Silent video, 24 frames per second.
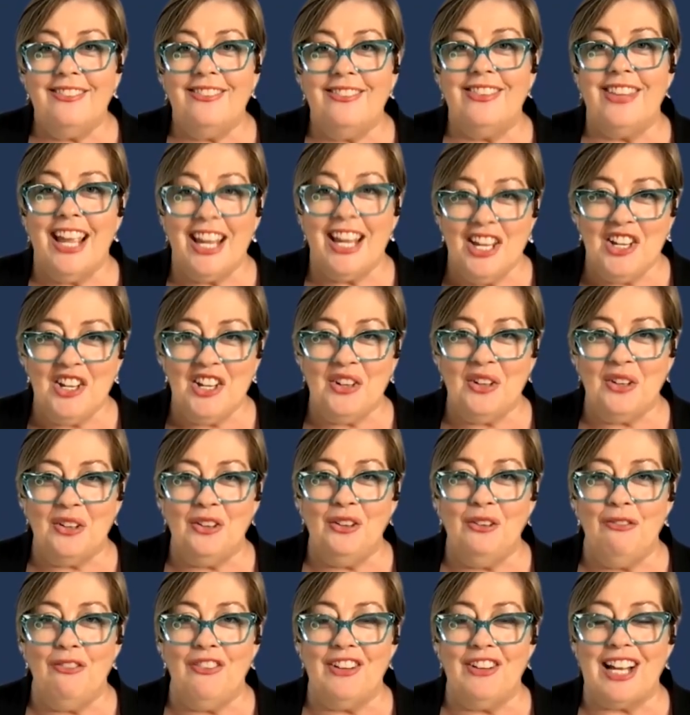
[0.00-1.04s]
Thank
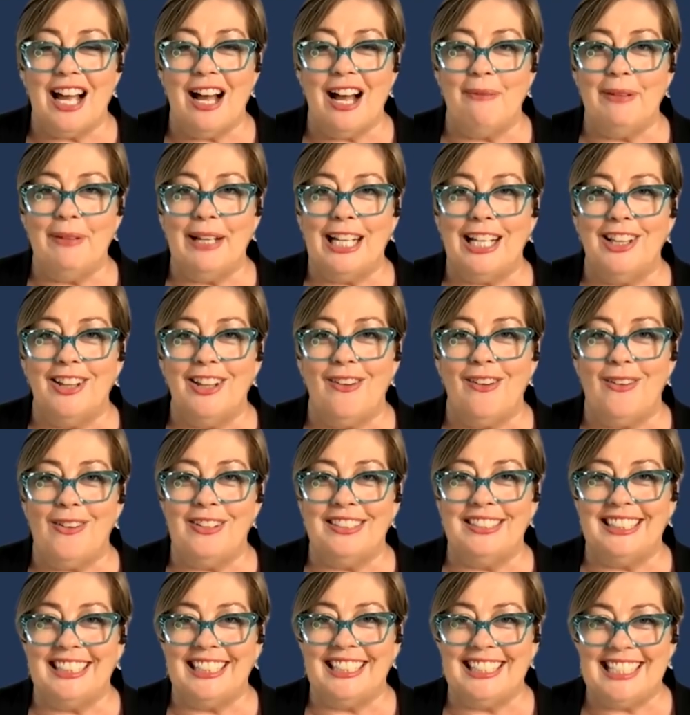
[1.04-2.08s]
you for coming
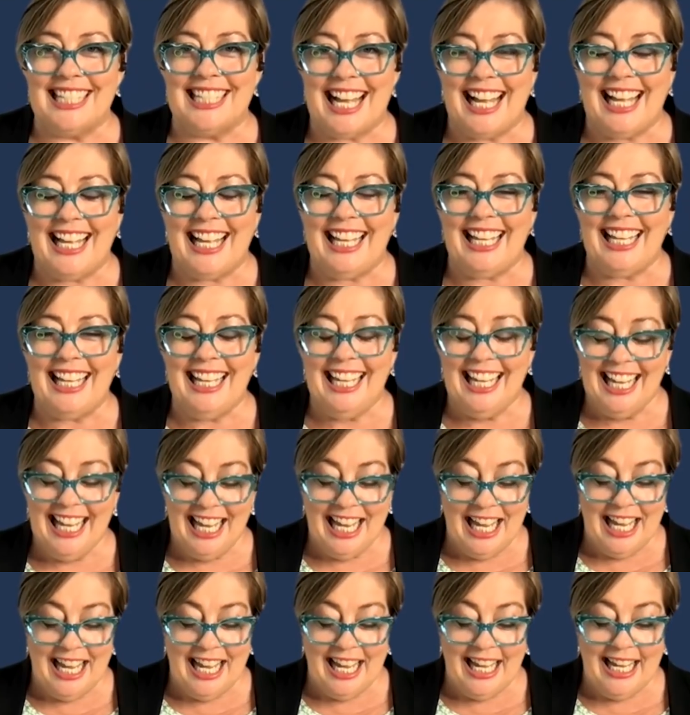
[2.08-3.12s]
along today.
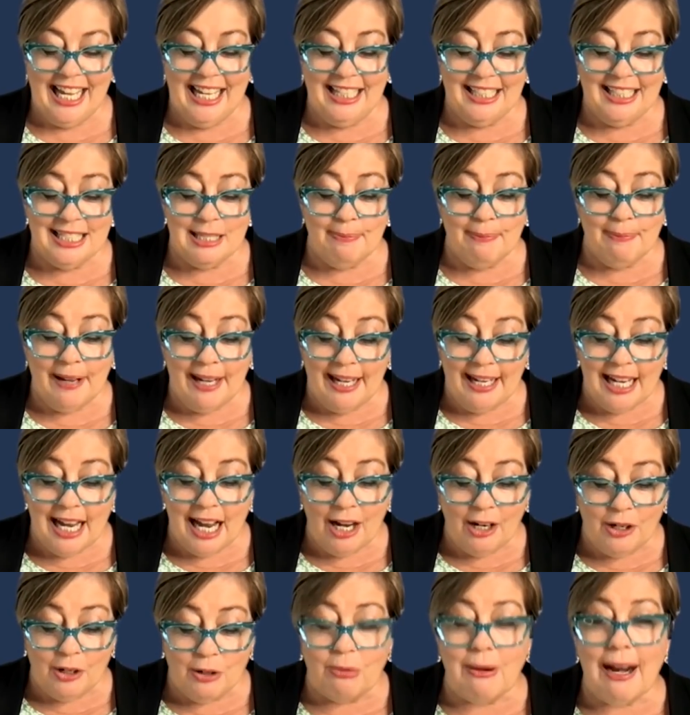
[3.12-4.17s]
It's been a
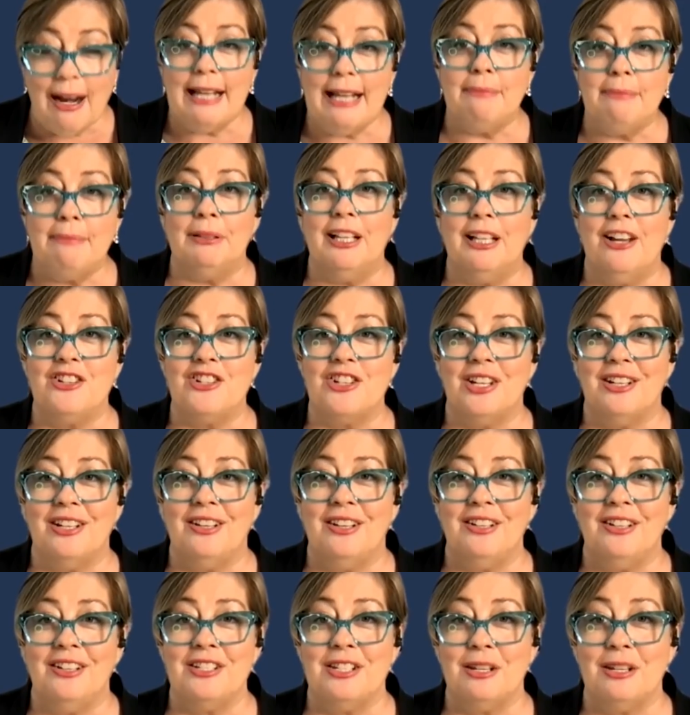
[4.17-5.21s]
great pleasure
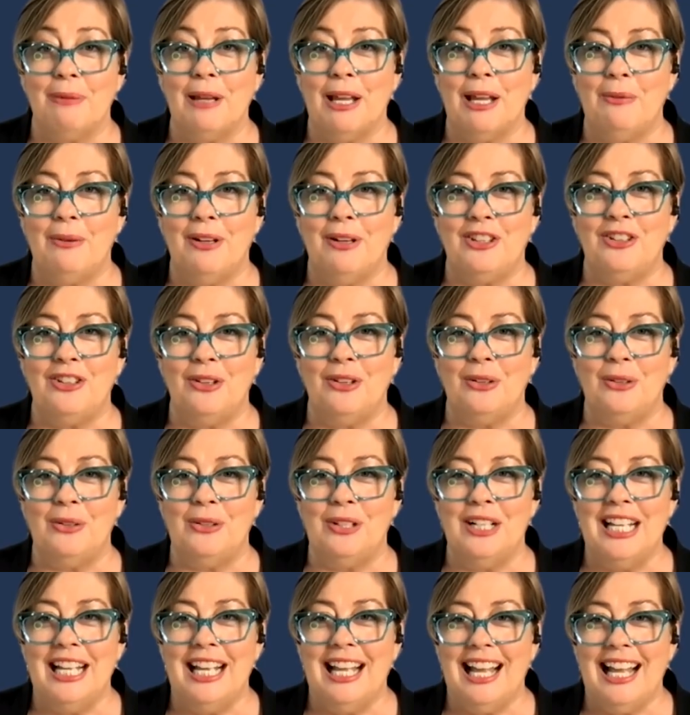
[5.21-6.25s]
to be with you,
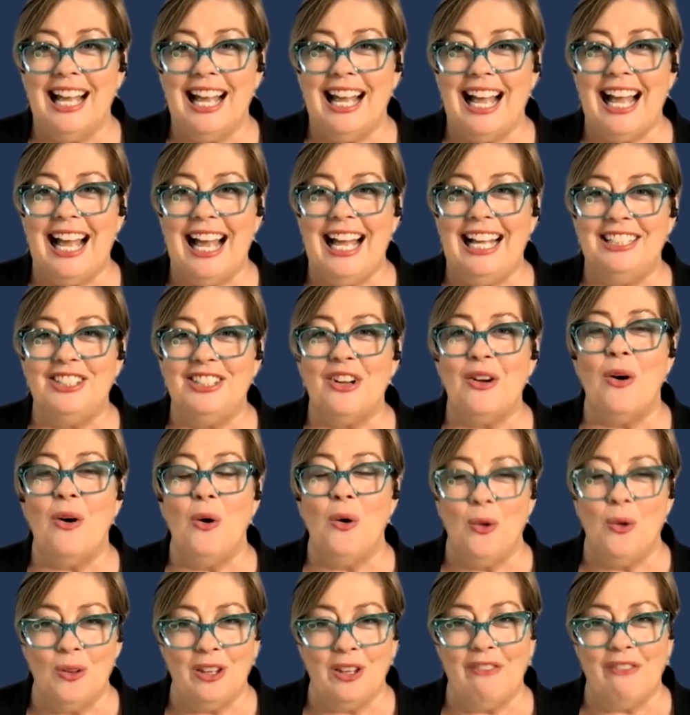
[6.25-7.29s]
and
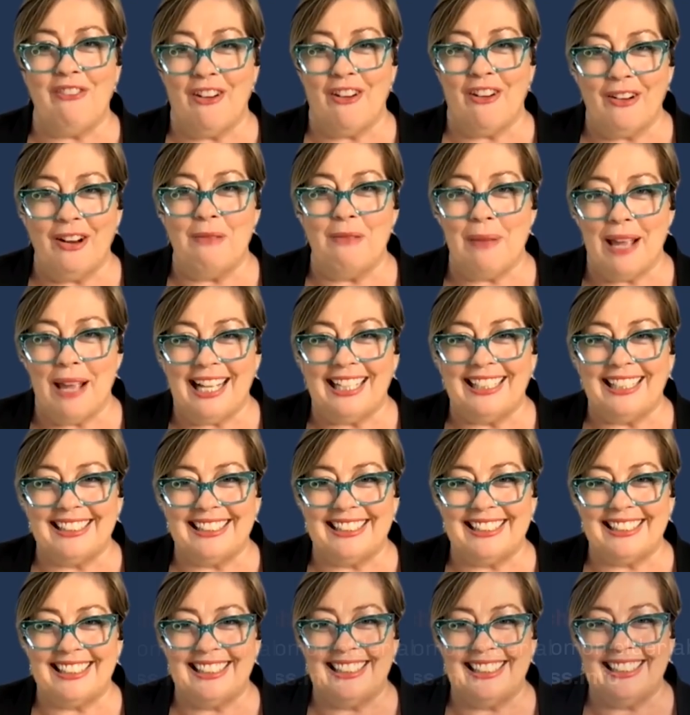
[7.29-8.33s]
all the very
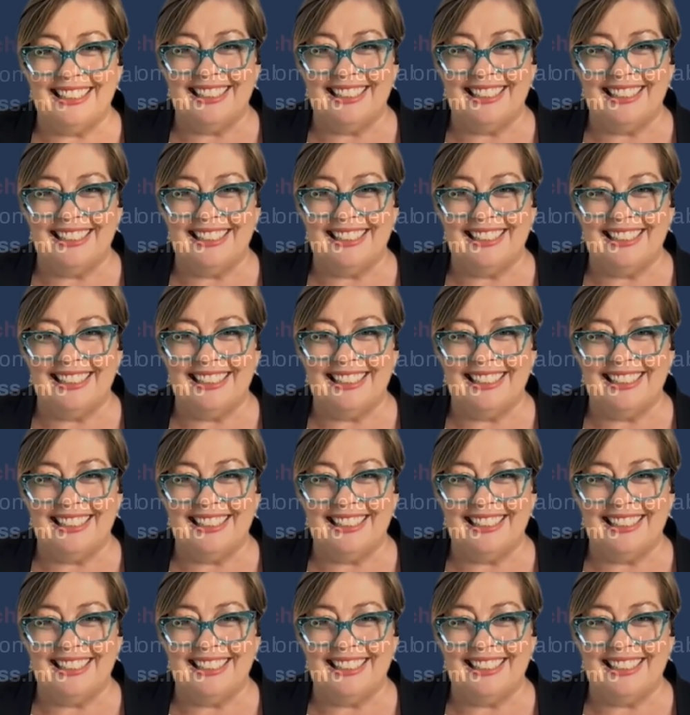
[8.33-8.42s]
best.